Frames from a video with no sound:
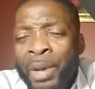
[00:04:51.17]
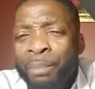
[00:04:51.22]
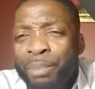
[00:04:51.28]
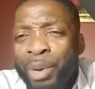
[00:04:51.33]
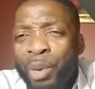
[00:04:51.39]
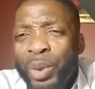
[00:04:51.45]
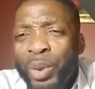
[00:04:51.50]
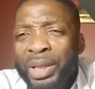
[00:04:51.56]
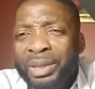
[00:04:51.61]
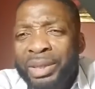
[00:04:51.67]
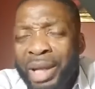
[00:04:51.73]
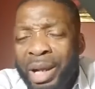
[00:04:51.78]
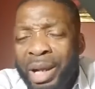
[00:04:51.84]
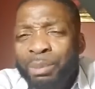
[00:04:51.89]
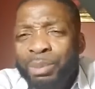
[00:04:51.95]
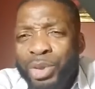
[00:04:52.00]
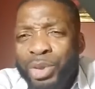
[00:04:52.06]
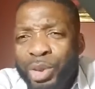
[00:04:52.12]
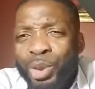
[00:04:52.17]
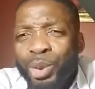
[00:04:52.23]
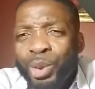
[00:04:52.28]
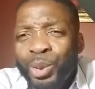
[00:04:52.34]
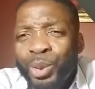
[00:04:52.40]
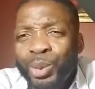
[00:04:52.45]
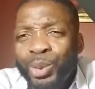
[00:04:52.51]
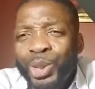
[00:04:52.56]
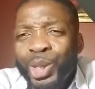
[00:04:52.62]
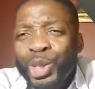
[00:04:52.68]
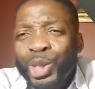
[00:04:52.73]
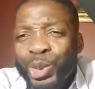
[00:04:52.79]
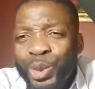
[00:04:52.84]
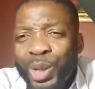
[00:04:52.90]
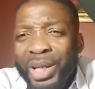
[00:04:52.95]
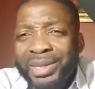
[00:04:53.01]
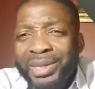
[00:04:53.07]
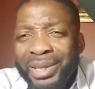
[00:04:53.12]
But when it comes to the
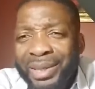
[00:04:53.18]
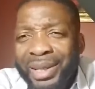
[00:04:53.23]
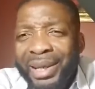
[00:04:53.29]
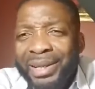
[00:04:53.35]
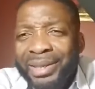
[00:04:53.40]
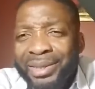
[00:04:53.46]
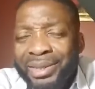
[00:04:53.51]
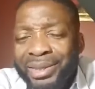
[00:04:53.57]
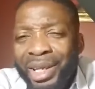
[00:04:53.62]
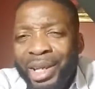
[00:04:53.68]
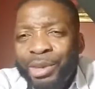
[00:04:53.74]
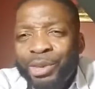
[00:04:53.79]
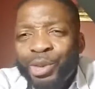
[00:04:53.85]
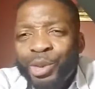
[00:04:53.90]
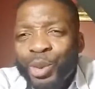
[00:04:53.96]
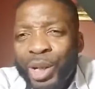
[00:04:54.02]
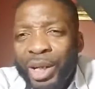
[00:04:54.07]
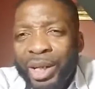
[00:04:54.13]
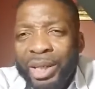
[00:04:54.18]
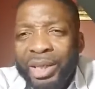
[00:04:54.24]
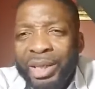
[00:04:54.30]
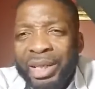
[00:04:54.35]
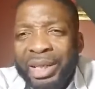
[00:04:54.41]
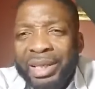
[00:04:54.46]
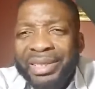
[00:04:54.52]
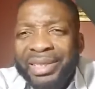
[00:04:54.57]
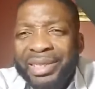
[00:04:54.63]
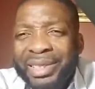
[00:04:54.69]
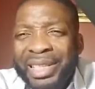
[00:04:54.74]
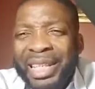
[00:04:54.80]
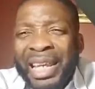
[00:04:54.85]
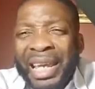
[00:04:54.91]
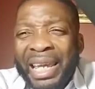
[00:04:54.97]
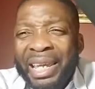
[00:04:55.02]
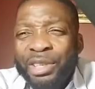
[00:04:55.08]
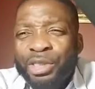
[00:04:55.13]
transatlantic slave trade,
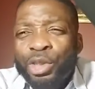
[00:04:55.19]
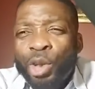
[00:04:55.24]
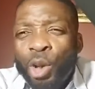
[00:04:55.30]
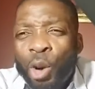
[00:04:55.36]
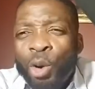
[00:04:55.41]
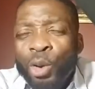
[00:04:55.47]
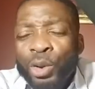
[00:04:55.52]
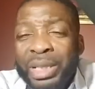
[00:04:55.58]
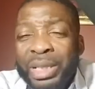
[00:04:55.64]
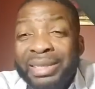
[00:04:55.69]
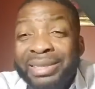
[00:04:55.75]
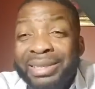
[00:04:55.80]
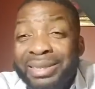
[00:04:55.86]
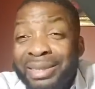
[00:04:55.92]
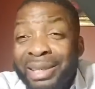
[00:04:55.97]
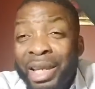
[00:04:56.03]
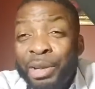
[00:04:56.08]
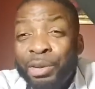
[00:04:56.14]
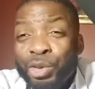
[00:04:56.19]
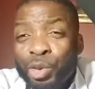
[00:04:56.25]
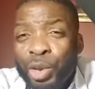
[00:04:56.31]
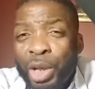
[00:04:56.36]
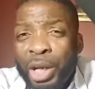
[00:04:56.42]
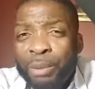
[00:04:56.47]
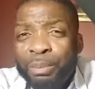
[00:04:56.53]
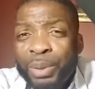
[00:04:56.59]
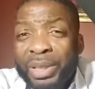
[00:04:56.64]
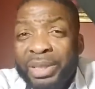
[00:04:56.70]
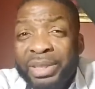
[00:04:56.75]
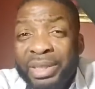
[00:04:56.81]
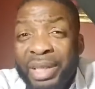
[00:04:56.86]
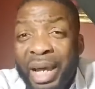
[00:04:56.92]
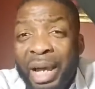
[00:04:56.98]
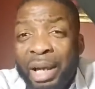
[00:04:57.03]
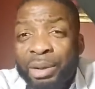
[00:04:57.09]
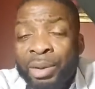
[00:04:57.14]
it's called a slave trade, but it's
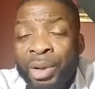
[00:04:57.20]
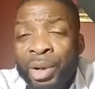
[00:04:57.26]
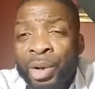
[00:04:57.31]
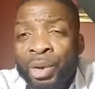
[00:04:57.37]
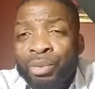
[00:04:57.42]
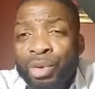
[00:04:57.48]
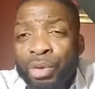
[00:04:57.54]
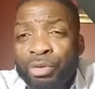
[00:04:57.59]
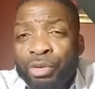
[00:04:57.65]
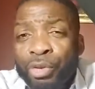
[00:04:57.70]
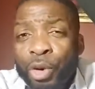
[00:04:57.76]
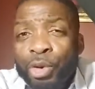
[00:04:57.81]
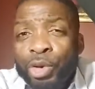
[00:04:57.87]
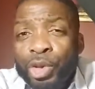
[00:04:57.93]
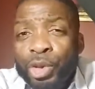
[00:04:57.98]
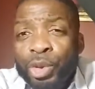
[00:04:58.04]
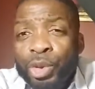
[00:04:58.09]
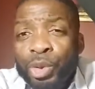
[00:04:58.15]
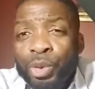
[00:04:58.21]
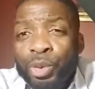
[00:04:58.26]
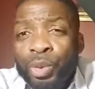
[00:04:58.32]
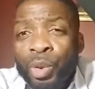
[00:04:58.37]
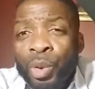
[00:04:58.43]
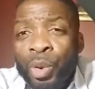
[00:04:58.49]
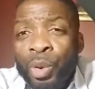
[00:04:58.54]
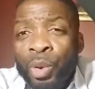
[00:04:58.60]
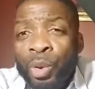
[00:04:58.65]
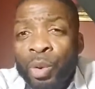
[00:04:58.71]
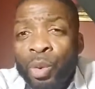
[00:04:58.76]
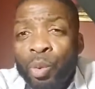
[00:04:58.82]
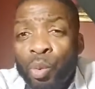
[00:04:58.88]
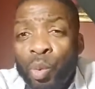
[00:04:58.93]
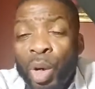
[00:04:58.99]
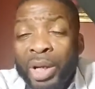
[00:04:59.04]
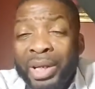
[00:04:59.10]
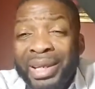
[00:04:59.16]
not referred to
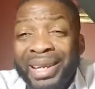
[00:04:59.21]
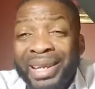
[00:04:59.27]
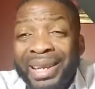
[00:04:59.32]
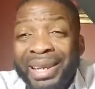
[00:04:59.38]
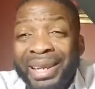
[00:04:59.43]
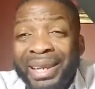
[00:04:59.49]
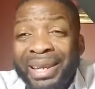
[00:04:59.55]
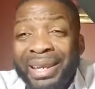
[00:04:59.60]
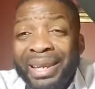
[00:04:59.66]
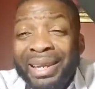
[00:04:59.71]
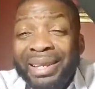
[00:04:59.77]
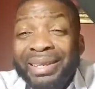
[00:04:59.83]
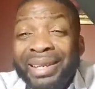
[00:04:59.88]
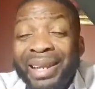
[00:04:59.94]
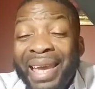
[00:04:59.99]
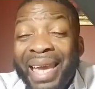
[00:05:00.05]
what it